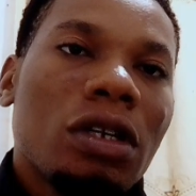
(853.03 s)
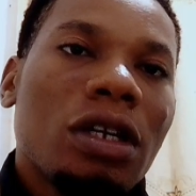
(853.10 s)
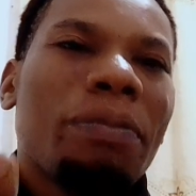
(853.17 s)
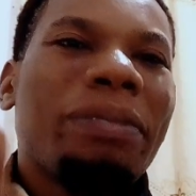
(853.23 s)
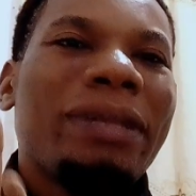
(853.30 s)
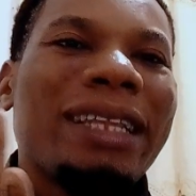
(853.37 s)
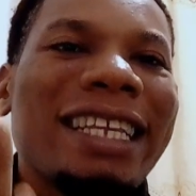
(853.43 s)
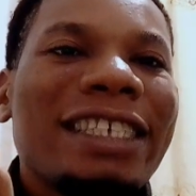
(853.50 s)

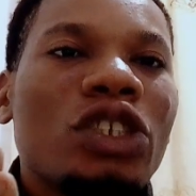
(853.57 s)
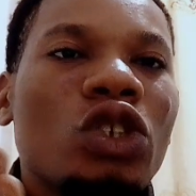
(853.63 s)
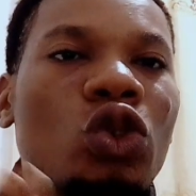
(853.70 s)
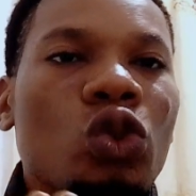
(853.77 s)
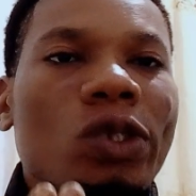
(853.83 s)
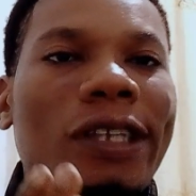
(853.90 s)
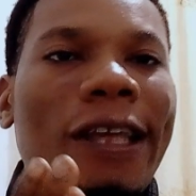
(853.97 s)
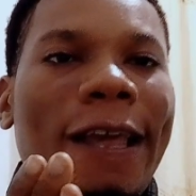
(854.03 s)
Please
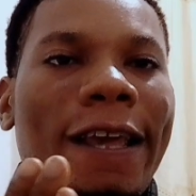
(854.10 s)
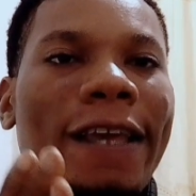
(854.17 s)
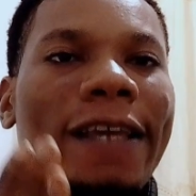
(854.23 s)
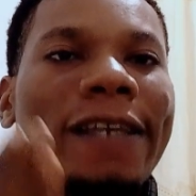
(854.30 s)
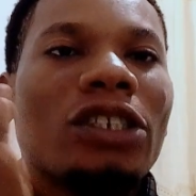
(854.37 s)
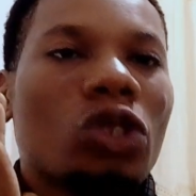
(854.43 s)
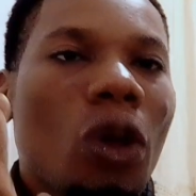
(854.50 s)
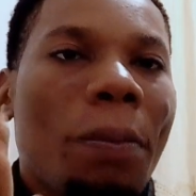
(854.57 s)
use a
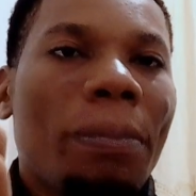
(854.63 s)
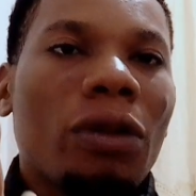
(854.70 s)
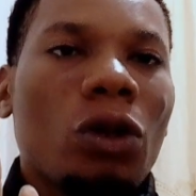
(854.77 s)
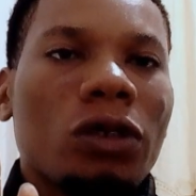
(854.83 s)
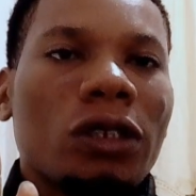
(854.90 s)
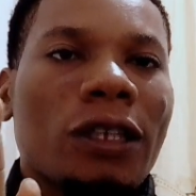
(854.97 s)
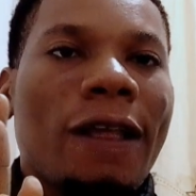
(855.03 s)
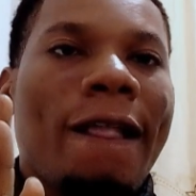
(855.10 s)
stop
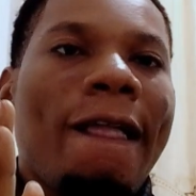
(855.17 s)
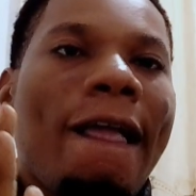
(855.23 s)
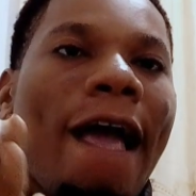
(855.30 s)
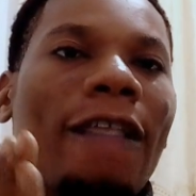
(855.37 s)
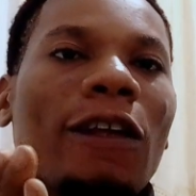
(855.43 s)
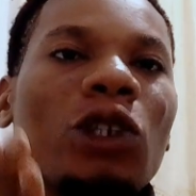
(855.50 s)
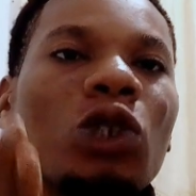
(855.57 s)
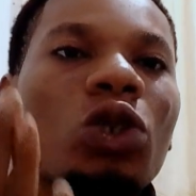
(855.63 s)
loss. And
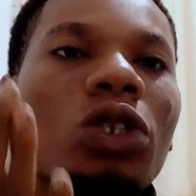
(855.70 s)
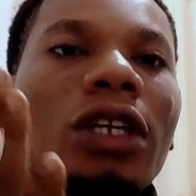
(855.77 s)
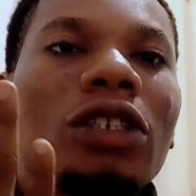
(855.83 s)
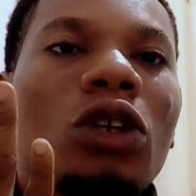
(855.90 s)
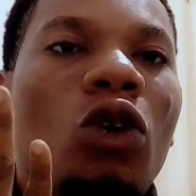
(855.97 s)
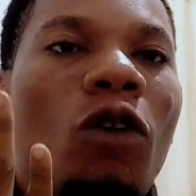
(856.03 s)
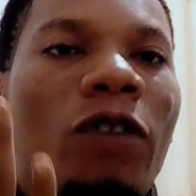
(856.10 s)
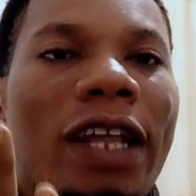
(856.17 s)
also don't
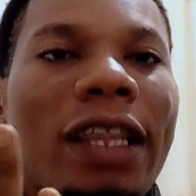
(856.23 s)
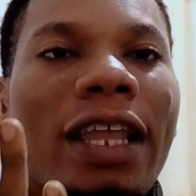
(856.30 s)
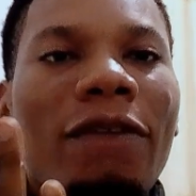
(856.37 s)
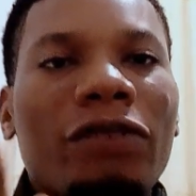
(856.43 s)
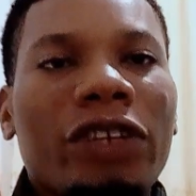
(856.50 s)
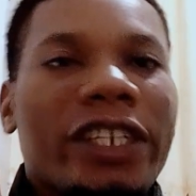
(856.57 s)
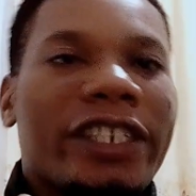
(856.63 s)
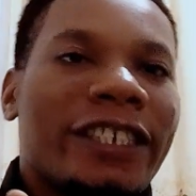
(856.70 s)
over
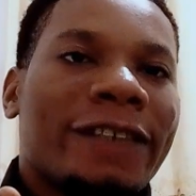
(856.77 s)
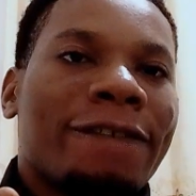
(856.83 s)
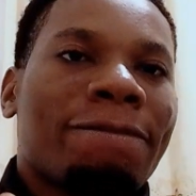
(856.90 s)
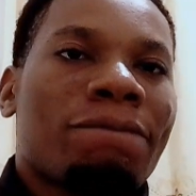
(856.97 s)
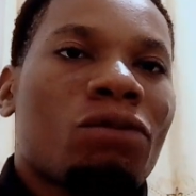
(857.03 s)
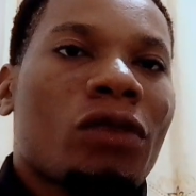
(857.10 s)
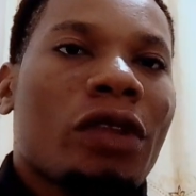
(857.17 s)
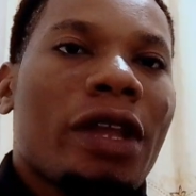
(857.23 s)
leverage.
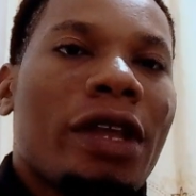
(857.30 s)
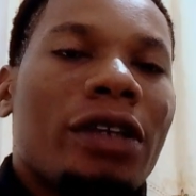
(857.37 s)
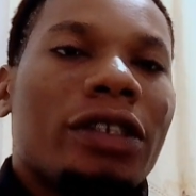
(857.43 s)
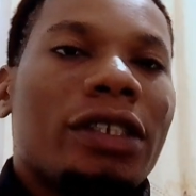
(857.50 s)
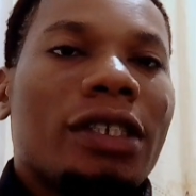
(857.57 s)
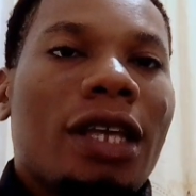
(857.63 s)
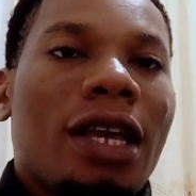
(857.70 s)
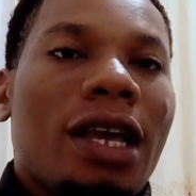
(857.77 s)
You
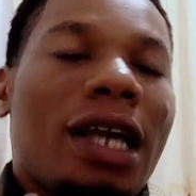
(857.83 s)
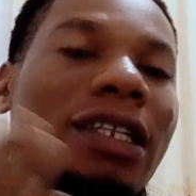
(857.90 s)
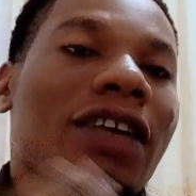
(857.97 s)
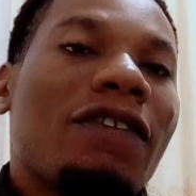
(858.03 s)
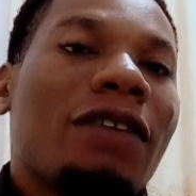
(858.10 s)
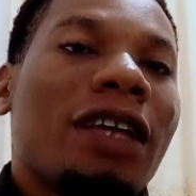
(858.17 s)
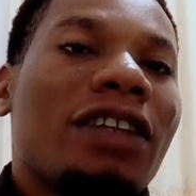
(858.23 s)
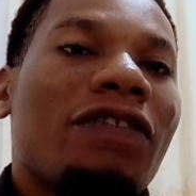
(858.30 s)
see,
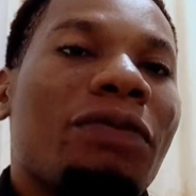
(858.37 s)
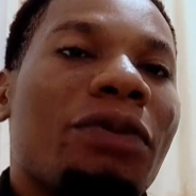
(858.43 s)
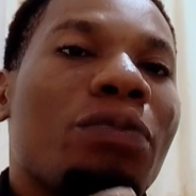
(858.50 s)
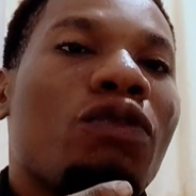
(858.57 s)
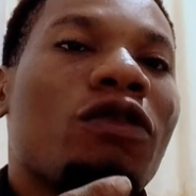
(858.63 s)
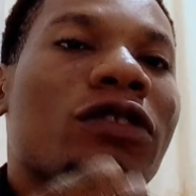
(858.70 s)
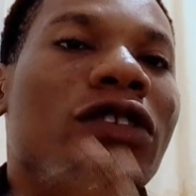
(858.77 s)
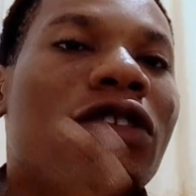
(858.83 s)
NFP
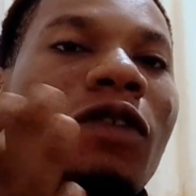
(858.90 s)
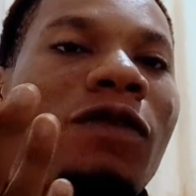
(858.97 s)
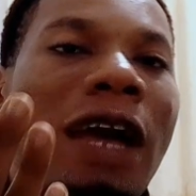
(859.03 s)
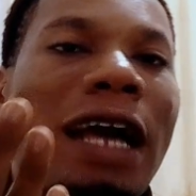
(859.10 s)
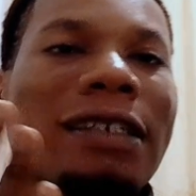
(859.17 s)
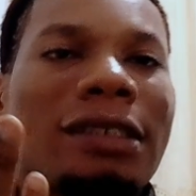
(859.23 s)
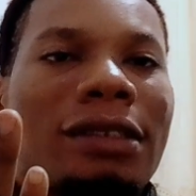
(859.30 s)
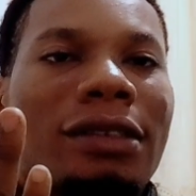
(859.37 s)
moves so
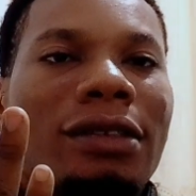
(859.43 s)
fast.